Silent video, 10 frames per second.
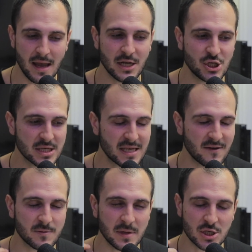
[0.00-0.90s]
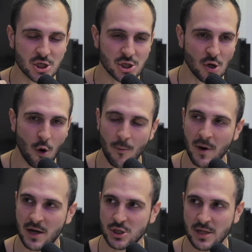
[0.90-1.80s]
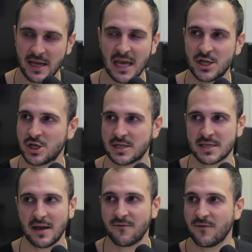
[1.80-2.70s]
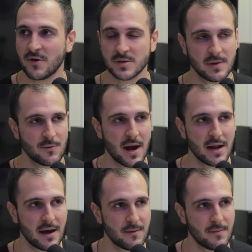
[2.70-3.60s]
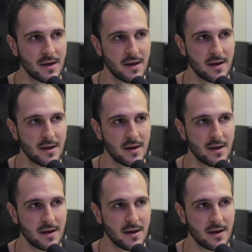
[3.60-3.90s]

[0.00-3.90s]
it just gives me so much, like, it just like fills me right up.